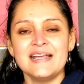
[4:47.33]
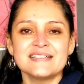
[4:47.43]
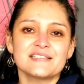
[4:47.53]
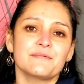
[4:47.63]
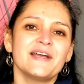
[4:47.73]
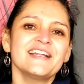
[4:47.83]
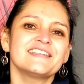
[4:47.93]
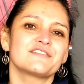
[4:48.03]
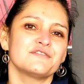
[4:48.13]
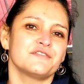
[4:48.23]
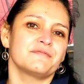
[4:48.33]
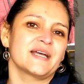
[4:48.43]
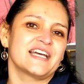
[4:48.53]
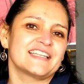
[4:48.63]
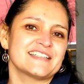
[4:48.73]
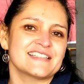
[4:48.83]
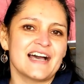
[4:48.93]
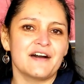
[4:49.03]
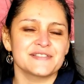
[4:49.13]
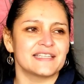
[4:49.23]
So we're at the roof of my auntie's
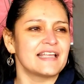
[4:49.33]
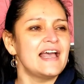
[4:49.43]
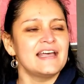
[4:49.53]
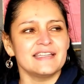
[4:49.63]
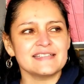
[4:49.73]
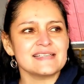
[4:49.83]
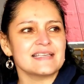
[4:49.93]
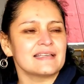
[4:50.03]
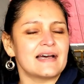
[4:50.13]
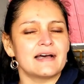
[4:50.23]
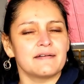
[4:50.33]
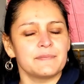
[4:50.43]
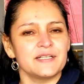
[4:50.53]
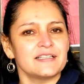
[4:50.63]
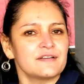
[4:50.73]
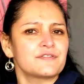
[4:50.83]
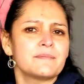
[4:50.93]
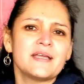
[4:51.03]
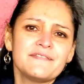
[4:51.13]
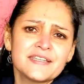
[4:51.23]
house, and this is a building from
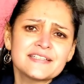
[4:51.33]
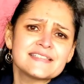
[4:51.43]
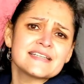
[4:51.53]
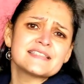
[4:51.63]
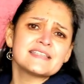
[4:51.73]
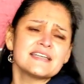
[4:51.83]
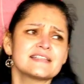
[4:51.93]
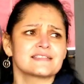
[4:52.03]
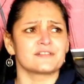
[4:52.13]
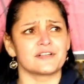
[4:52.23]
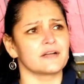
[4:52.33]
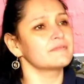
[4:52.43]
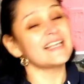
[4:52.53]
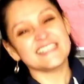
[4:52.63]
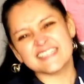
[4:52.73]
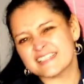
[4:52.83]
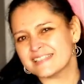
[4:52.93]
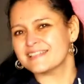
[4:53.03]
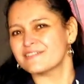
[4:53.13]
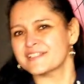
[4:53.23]
maybe the 60s or late
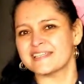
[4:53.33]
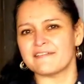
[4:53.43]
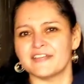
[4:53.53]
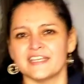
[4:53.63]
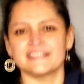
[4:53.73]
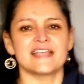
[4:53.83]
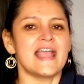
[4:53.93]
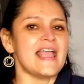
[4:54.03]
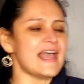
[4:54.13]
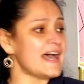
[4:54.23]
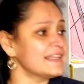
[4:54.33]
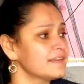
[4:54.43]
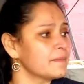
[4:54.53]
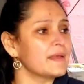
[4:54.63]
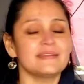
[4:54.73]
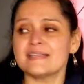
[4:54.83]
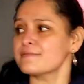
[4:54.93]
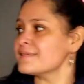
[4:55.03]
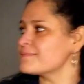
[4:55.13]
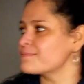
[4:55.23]
60s or 70s, and this
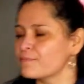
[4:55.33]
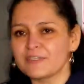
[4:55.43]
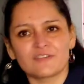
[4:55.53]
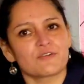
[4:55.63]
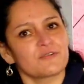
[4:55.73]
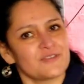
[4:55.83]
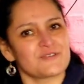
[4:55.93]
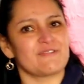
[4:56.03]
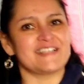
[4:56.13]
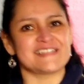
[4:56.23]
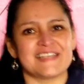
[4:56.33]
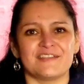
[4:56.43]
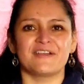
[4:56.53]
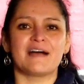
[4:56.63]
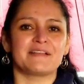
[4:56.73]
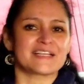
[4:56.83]
is what you usually see. You have like